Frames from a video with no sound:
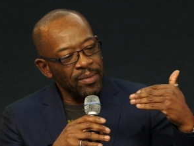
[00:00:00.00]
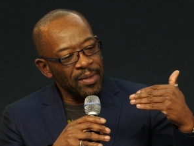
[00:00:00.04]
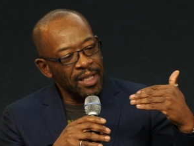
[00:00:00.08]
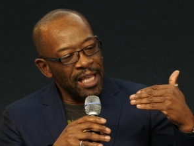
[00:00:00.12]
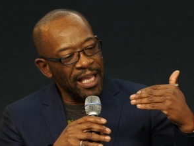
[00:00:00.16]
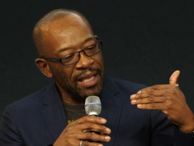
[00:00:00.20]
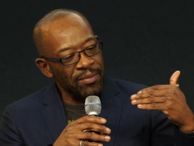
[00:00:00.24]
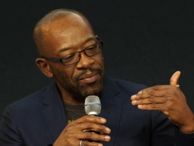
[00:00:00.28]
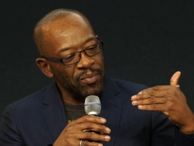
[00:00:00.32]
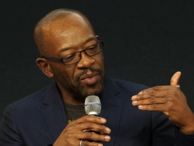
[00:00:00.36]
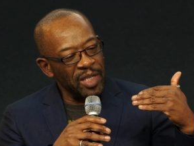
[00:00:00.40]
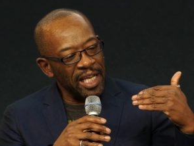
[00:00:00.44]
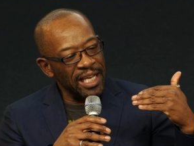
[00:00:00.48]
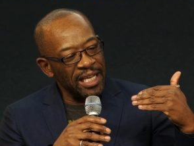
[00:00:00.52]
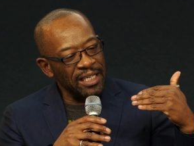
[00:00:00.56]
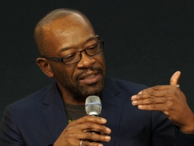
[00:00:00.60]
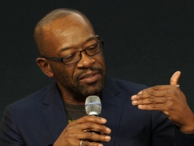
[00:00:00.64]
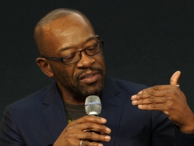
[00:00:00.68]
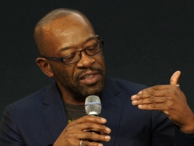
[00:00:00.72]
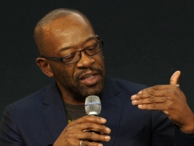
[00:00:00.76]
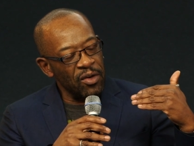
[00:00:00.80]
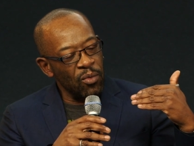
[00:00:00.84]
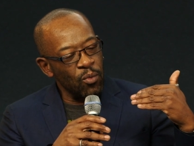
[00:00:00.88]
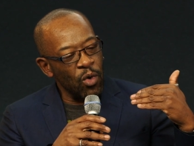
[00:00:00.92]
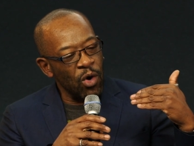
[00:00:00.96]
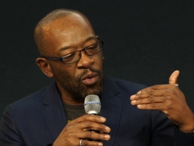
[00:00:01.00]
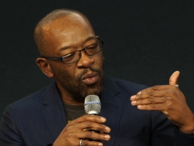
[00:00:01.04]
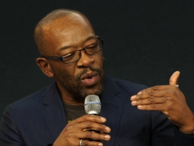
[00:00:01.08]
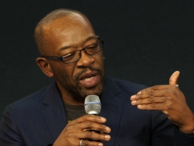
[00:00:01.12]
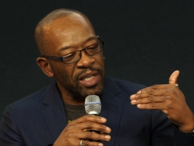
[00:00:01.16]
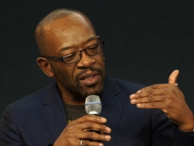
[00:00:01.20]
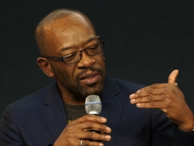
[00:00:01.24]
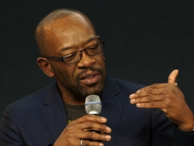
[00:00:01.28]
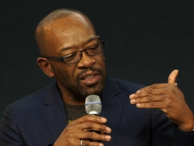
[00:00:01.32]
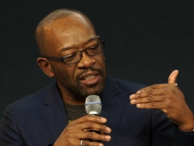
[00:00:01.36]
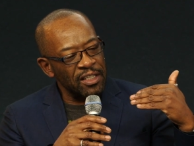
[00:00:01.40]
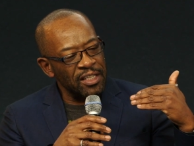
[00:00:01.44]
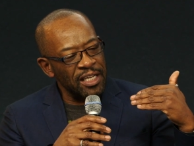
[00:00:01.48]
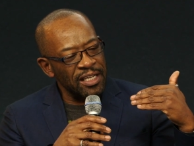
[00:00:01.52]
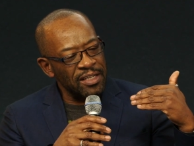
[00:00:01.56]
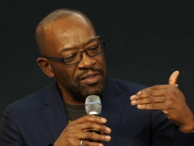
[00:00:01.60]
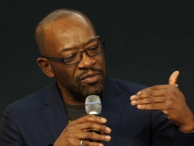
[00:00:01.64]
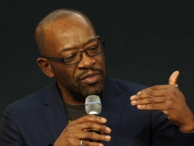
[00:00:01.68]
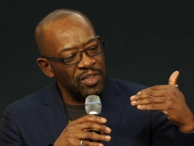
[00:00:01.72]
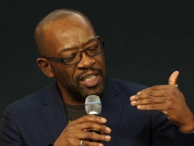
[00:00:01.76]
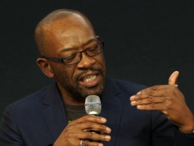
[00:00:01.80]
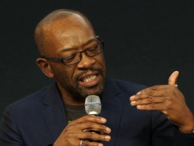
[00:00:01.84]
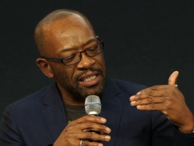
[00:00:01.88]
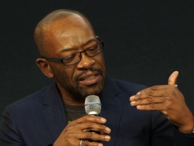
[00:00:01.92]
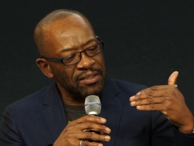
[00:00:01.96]
it what we the,
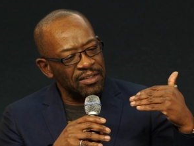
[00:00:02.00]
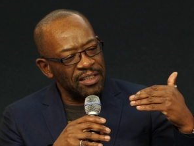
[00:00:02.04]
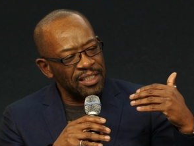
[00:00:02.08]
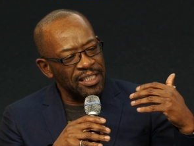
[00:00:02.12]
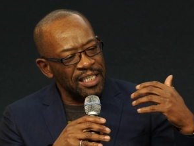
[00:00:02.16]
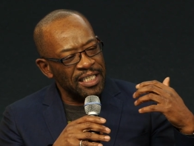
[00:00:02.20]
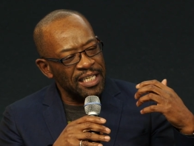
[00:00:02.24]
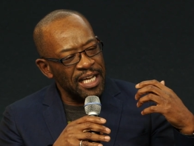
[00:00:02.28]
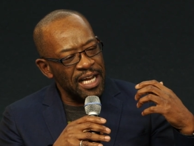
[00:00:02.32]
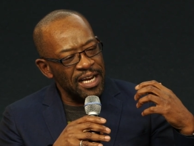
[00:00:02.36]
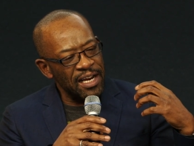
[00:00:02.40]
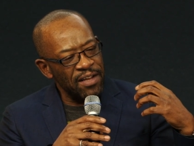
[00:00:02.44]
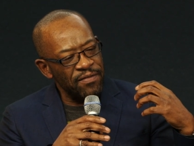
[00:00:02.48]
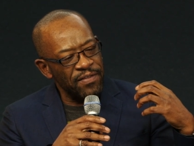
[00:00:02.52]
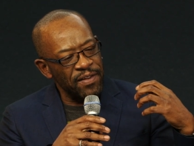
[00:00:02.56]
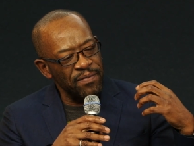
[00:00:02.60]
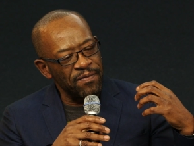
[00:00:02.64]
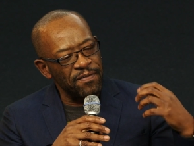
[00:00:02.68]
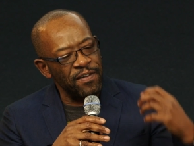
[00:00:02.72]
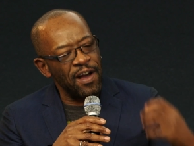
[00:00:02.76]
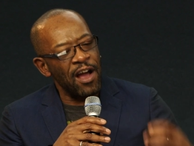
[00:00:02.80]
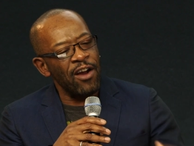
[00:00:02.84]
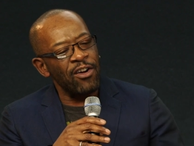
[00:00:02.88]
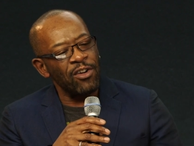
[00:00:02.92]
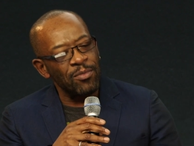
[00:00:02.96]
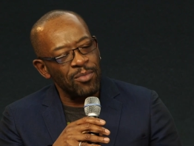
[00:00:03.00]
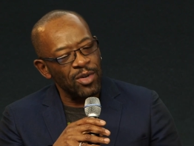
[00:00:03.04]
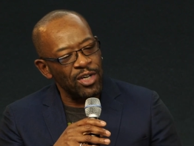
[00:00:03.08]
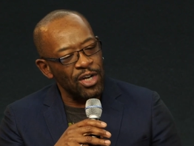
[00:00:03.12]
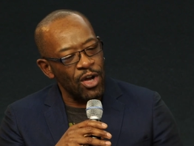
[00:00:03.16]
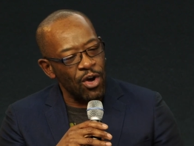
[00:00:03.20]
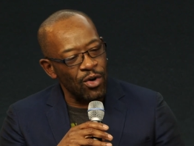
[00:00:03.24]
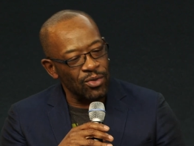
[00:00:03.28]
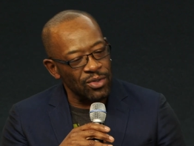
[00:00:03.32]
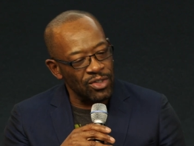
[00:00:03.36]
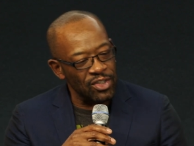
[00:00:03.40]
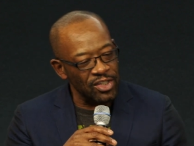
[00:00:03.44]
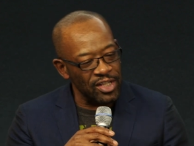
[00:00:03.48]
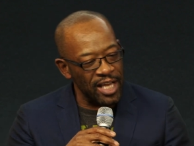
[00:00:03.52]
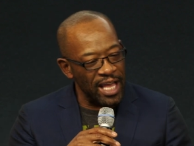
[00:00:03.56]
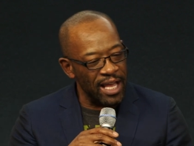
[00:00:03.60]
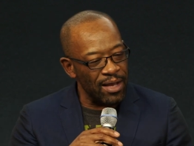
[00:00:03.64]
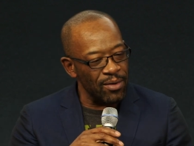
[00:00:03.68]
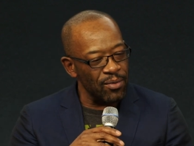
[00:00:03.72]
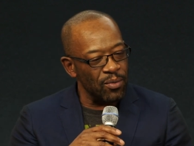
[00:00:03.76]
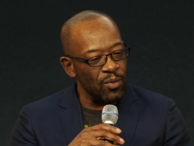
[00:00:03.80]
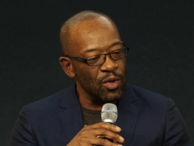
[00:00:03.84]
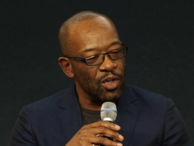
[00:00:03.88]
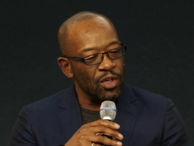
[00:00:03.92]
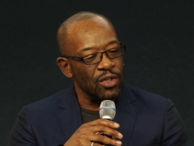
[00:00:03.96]
the the kind of environment on
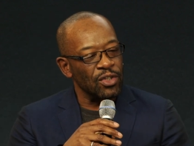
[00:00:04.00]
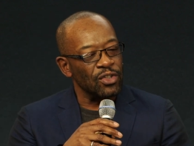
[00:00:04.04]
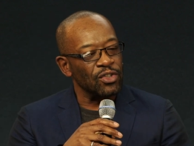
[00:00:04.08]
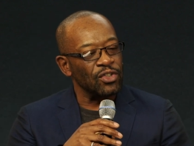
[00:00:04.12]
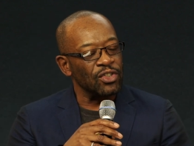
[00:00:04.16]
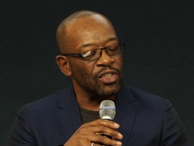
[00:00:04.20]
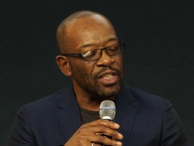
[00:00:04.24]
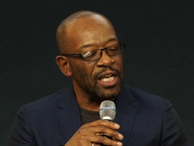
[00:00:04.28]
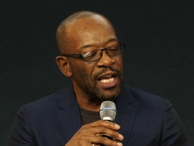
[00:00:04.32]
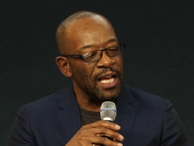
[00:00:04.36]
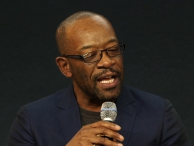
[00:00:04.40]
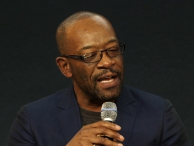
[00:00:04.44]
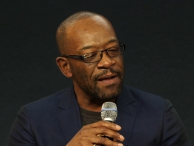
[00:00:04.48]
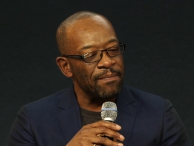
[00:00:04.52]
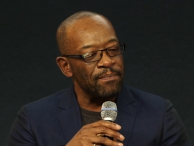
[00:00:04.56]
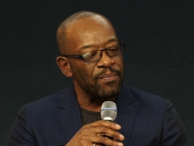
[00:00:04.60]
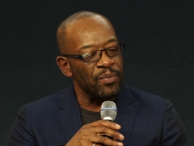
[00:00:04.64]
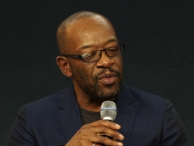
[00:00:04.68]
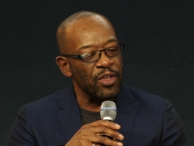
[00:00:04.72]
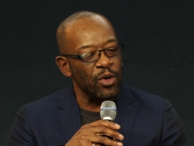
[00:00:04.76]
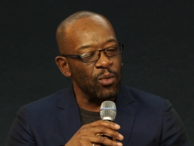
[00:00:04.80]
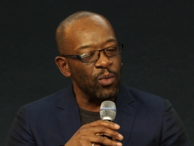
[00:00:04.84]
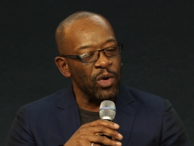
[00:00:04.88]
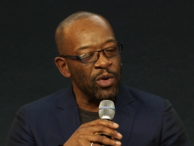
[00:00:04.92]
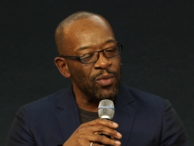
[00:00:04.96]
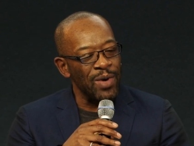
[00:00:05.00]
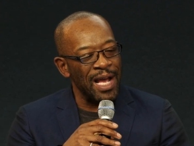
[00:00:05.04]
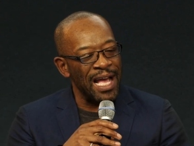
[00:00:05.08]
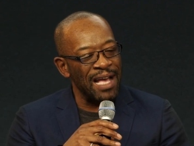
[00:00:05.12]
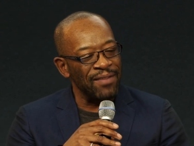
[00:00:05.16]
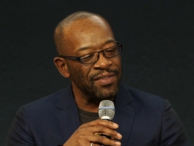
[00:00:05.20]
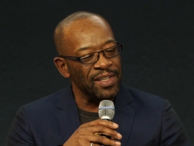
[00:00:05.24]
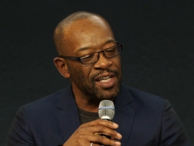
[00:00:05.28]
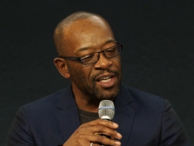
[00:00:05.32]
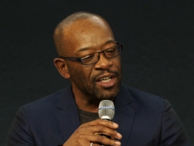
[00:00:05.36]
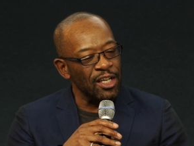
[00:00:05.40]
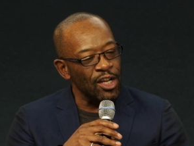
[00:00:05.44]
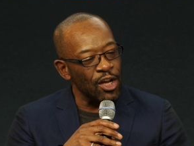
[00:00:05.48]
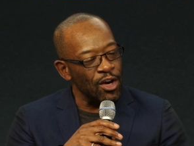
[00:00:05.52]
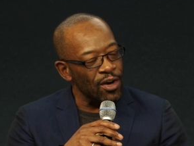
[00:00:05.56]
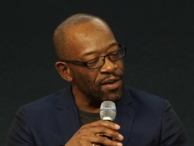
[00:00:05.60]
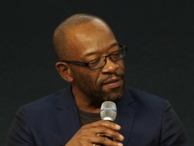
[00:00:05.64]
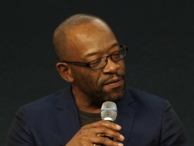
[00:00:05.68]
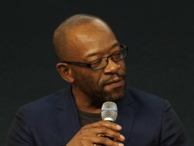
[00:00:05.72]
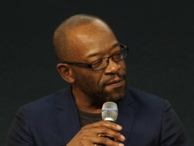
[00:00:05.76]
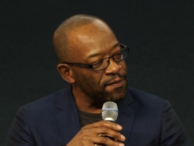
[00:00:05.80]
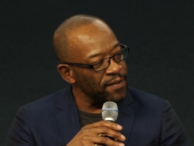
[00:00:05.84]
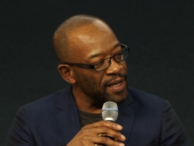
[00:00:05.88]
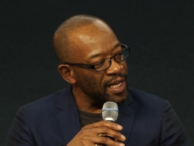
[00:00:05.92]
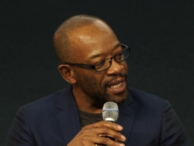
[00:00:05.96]
set was um, that we were having a lot of
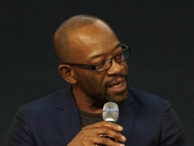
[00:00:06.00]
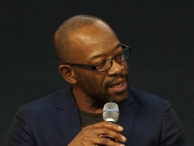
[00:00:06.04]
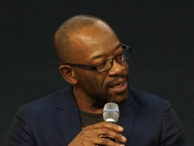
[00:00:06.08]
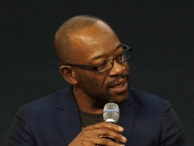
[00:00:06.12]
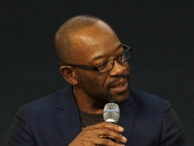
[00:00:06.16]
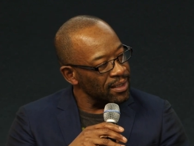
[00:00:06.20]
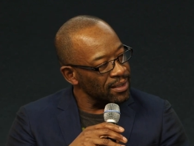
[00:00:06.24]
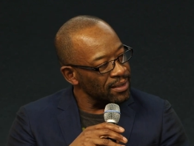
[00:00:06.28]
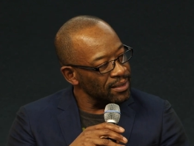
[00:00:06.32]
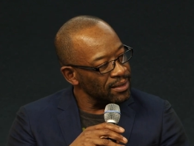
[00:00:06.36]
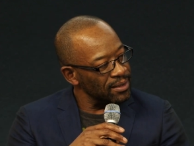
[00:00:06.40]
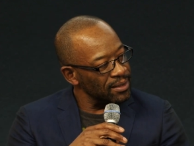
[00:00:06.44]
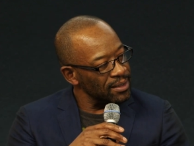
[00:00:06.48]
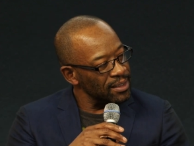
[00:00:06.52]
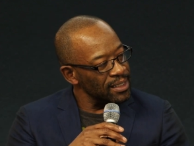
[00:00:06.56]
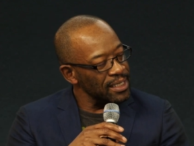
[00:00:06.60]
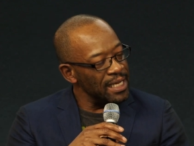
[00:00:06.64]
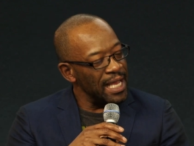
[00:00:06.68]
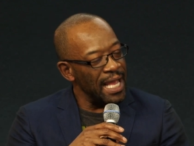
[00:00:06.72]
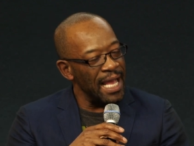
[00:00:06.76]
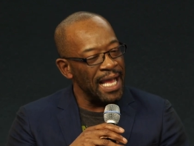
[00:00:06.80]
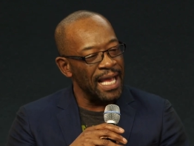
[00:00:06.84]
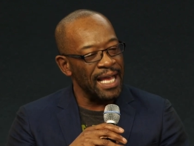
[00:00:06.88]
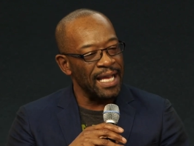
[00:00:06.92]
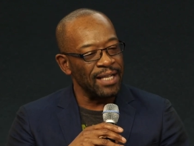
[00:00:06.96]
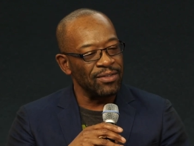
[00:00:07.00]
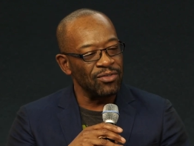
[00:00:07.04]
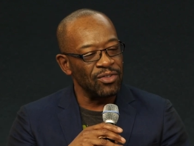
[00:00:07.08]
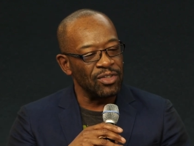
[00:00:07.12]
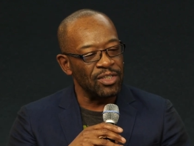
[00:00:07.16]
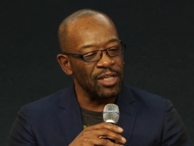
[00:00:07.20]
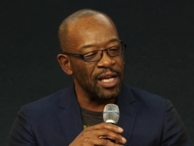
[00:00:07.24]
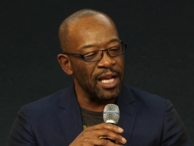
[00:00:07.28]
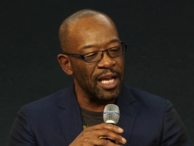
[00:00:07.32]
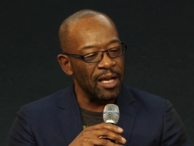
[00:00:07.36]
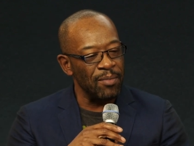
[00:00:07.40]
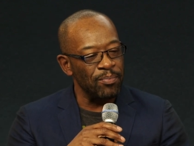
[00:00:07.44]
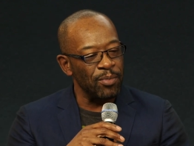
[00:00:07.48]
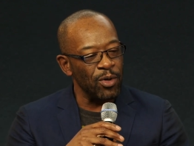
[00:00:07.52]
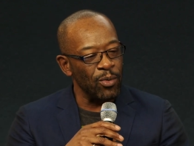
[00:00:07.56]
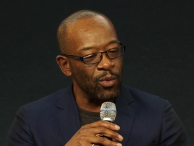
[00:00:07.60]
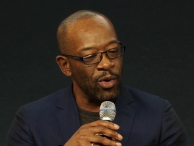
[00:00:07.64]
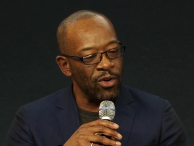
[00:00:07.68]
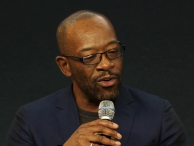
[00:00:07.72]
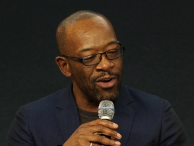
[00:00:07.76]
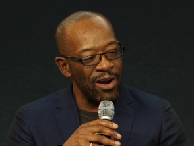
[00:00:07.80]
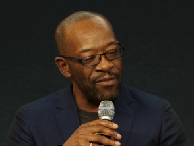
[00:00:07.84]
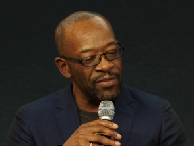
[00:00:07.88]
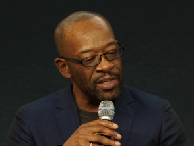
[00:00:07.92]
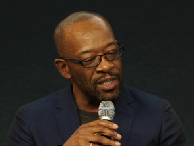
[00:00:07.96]
fun and uh, but
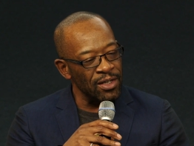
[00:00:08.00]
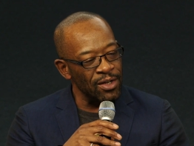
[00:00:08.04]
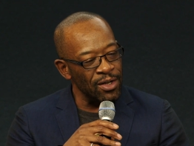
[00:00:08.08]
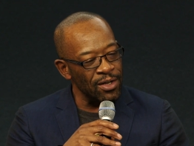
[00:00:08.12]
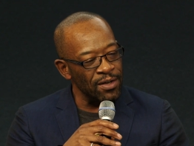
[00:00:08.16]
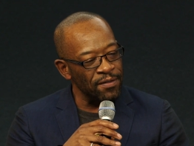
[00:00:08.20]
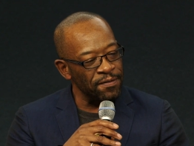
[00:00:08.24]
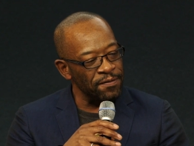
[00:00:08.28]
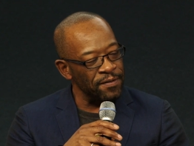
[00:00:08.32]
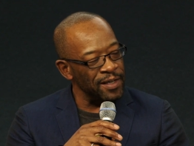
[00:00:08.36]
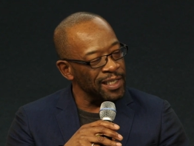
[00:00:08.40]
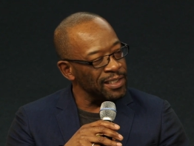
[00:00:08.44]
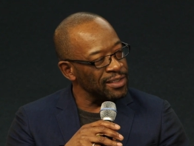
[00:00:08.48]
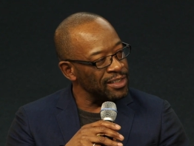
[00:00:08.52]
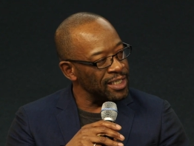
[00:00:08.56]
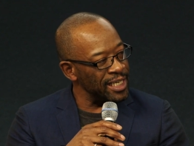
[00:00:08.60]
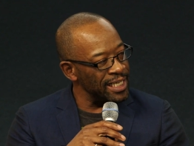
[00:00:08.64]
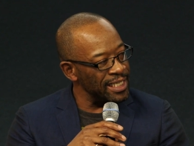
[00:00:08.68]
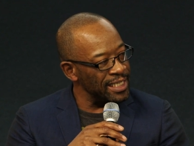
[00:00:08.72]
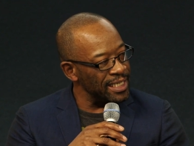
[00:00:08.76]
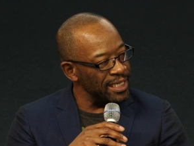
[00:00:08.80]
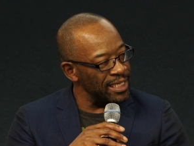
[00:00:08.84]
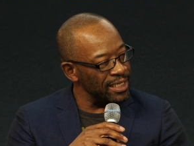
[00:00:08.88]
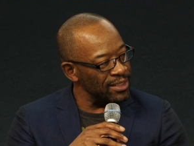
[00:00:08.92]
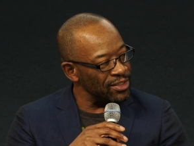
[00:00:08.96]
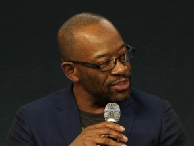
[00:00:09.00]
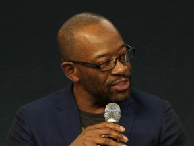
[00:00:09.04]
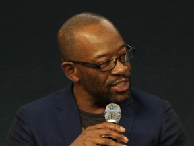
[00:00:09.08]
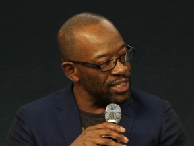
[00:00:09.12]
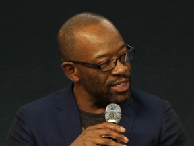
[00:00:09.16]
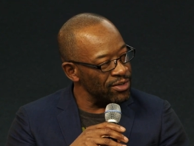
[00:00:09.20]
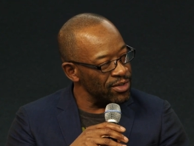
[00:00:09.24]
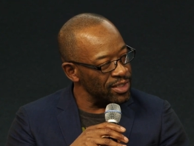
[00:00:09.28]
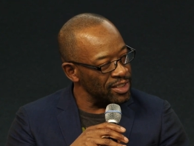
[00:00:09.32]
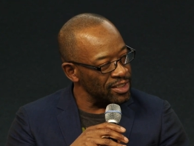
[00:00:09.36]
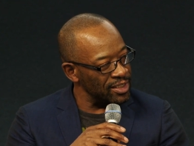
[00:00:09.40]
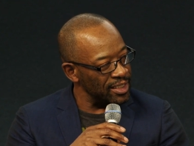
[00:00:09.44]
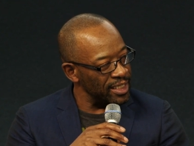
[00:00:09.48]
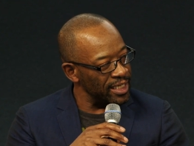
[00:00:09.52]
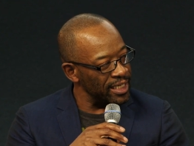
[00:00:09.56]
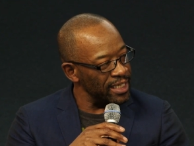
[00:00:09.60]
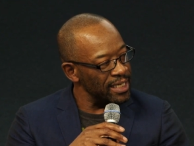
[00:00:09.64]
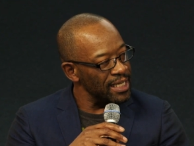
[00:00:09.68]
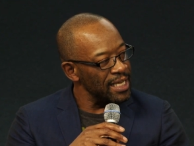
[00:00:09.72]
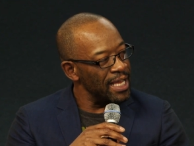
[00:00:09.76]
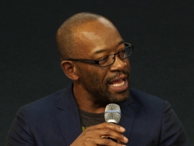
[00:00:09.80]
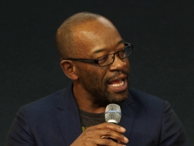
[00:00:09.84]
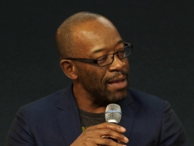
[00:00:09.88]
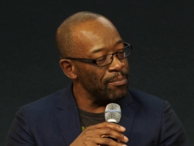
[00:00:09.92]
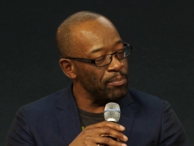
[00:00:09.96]
we were having a lot of fun taking it seriously mm.